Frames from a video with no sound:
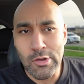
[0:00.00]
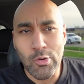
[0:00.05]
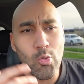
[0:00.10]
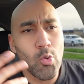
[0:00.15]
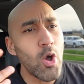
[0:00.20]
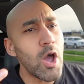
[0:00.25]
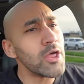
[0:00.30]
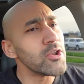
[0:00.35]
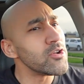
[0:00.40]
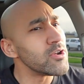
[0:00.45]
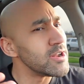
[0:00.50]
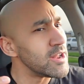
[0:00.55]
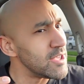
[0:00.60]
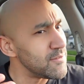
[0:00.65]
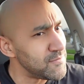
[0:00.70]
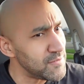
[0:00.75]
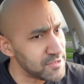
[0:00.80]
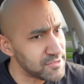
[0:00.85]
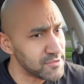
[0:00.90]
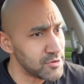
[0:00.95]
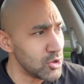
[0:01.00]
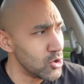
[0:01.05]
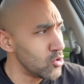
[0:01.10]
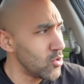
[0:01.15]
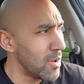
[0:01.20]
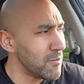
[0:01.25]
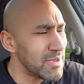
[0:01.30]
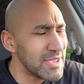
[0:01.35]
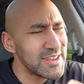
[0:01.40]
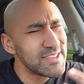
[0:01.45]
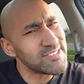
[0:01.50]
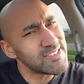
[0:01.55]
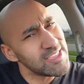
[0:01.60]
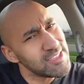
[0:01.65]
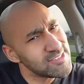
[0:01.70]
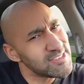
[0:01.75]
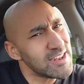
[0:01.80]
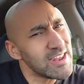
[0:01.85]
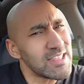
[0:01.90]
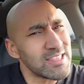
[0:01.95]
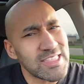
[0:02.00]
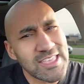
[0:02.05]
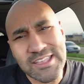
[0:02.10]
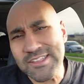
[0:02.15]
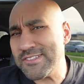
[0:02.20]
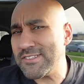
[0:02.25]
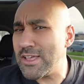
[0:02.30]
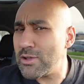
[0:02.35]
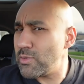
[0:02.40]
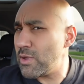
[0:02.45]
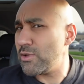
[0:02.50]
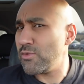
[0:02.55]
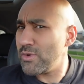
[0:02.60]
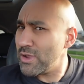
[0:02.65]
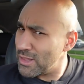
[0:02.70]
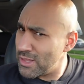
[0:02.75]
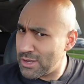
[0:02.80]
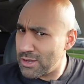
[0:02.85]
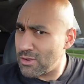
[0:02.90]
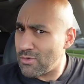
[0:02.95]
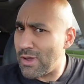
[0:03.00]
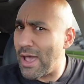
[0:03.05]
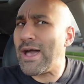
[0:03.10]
wondering if it's new. I mean, is anything in Subway really new?